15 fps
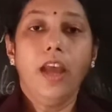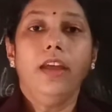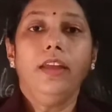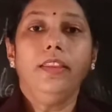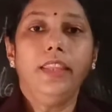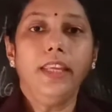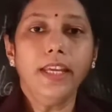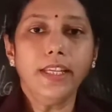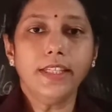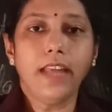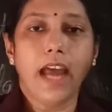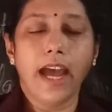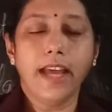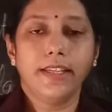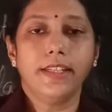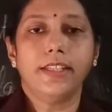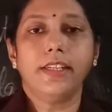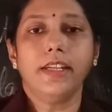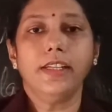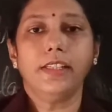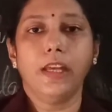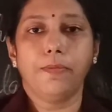These
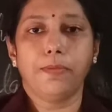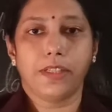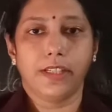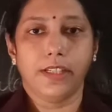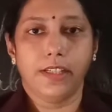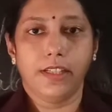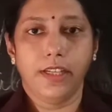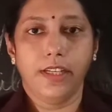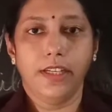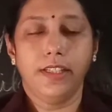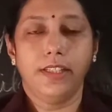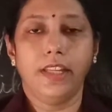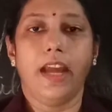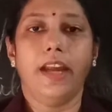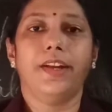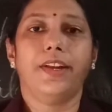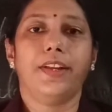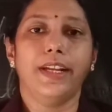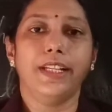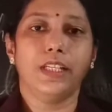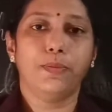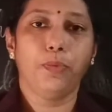digested substances then
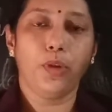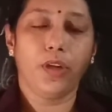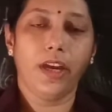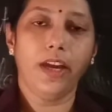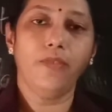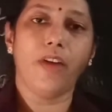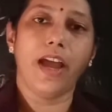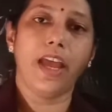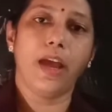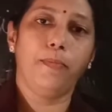transported via